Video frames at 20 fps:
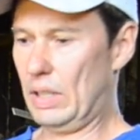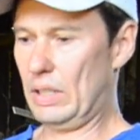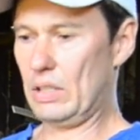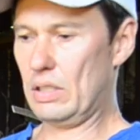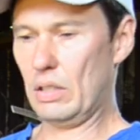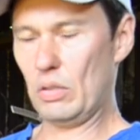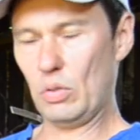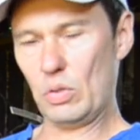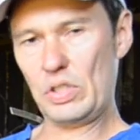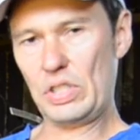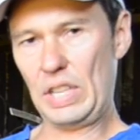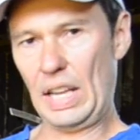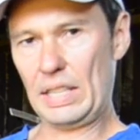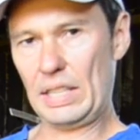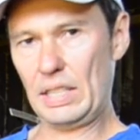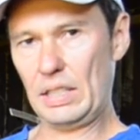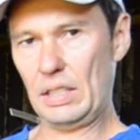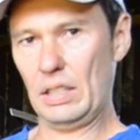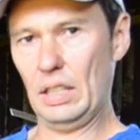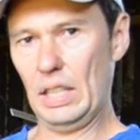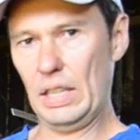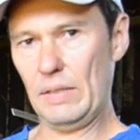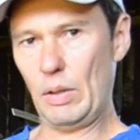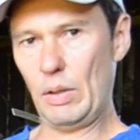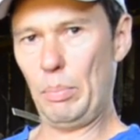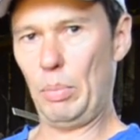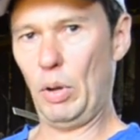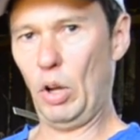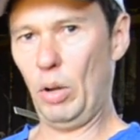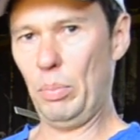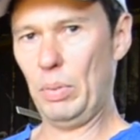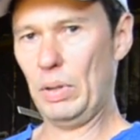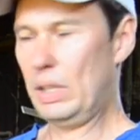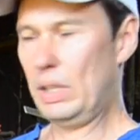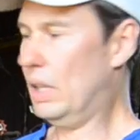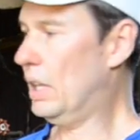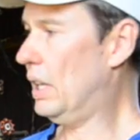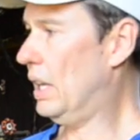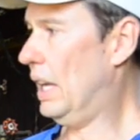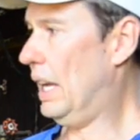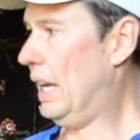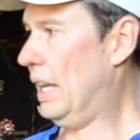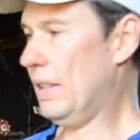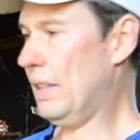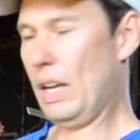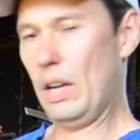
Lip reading: There's little sacs under the leaf that pop, and